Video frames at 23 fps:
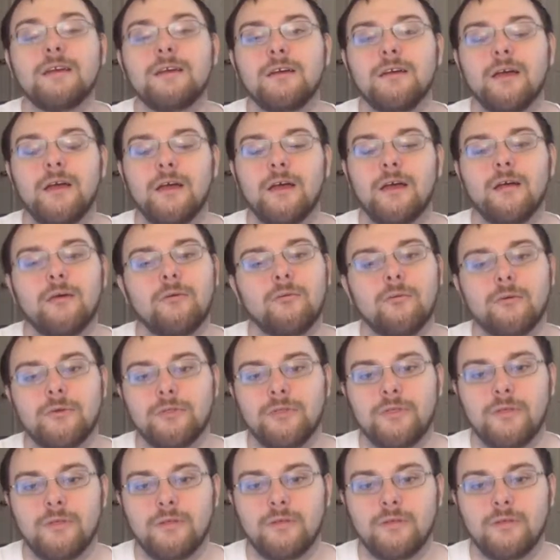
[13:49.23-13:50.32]
Uh, with
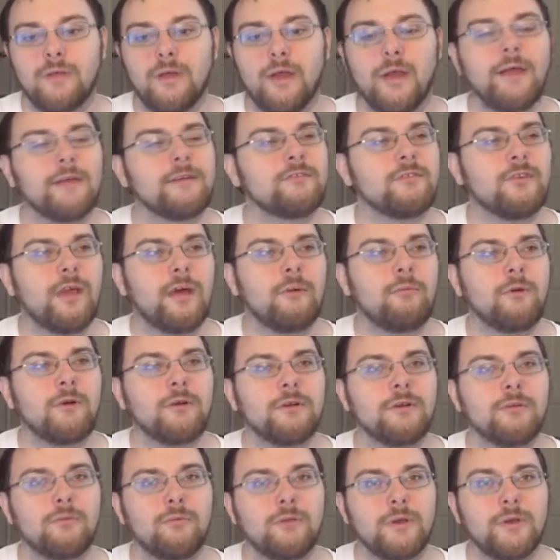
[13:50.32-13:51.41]
his, actually, I
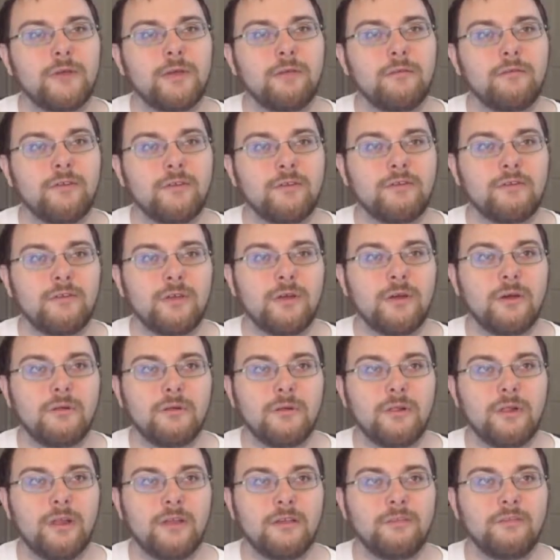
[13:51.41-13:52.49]
wonder, would he eventually go to,
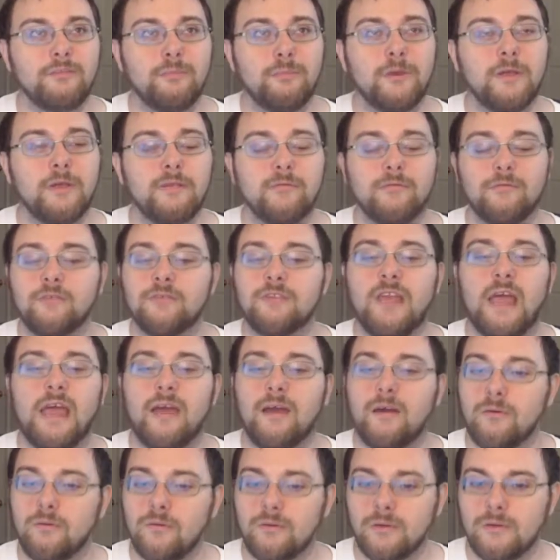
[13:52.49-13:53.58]
like, speed of
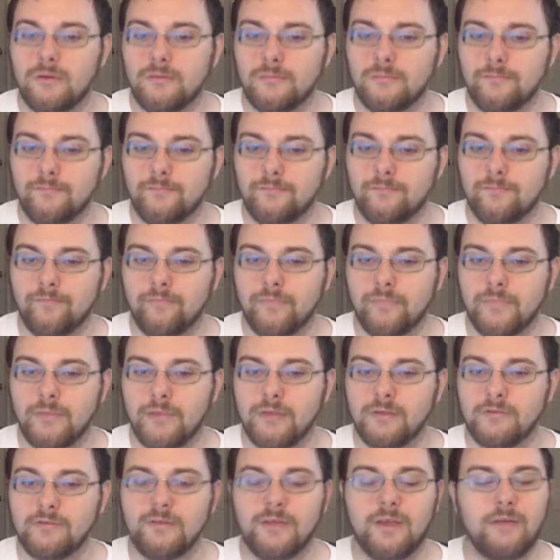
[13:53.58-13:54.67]
sound?
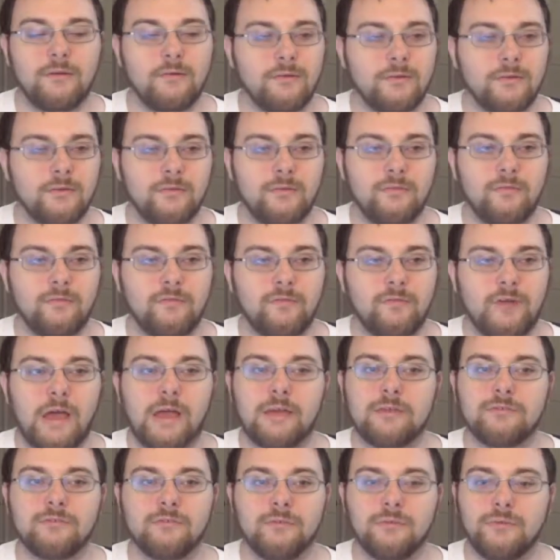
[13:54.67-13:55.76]
Because sound is
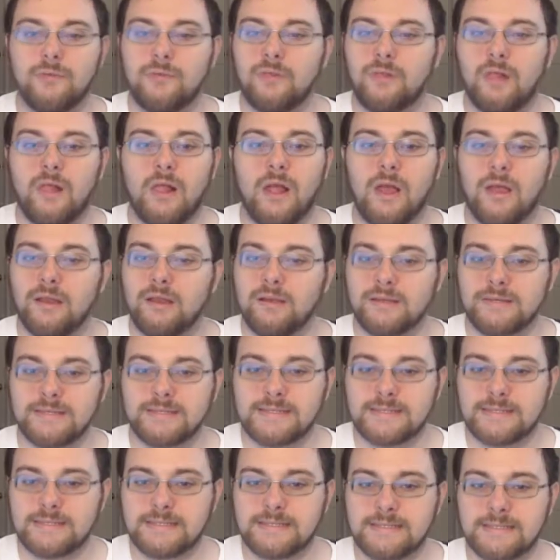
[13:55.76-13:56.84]
faster than light.
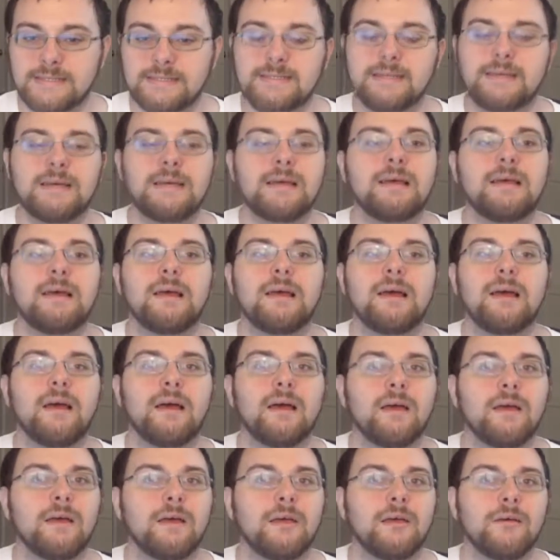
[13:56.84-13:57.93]

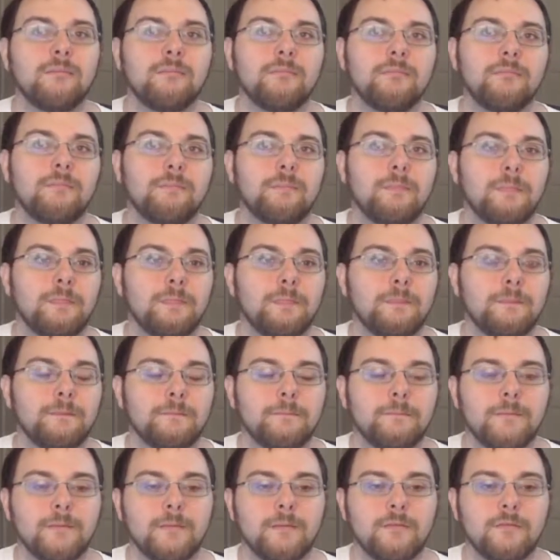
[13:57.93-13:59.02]
Um,
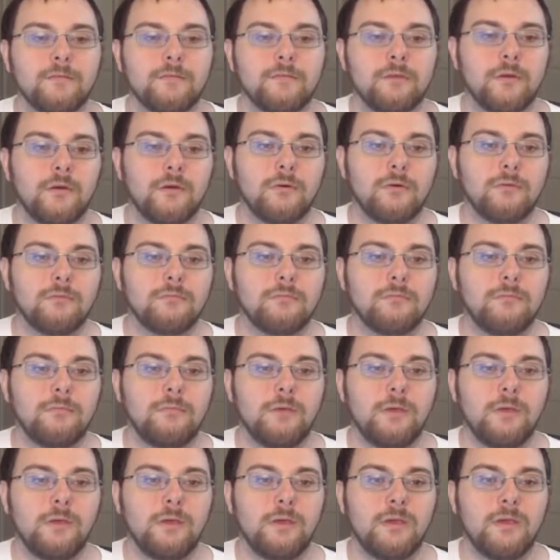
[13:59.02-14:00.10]
so,
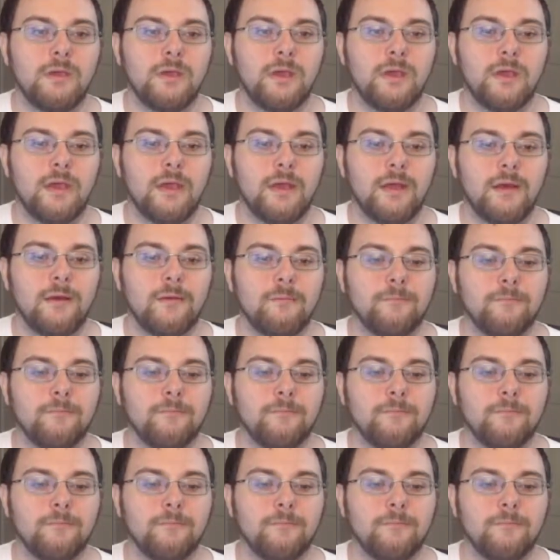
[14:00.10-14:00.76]
yeah.